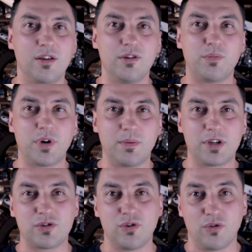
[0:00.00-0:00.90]
you're pretty
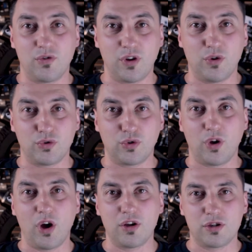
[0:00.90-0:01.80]
much good to
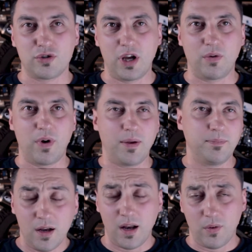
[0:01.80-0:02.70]
go straight away.
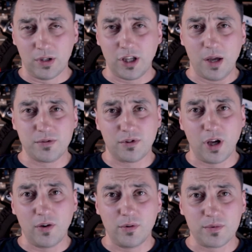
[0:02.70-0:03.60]
Now, what types of
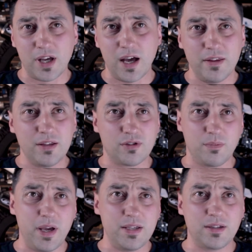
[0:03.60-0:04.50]
tyre warmers are there? So
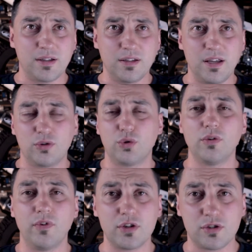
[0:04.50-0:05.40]
basically, there are
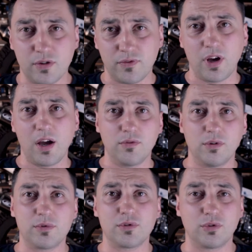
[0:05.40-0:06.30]
two versions of tyre
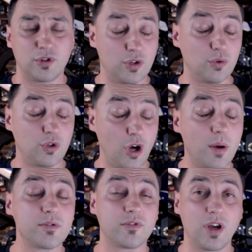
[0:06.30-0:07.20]
warmers, or two
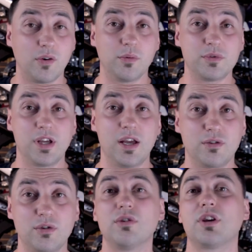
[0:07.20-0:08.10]
types of tyre warmers
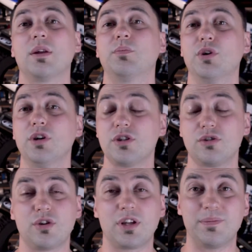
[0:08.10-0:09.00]
that you can
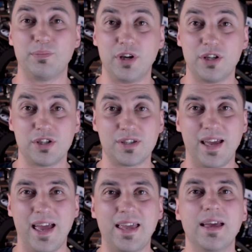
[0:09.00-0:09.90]
purchase. You can purchase
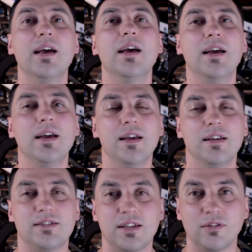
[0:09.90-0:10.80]
a
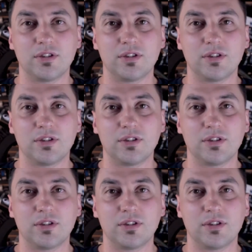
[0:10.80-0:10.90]
single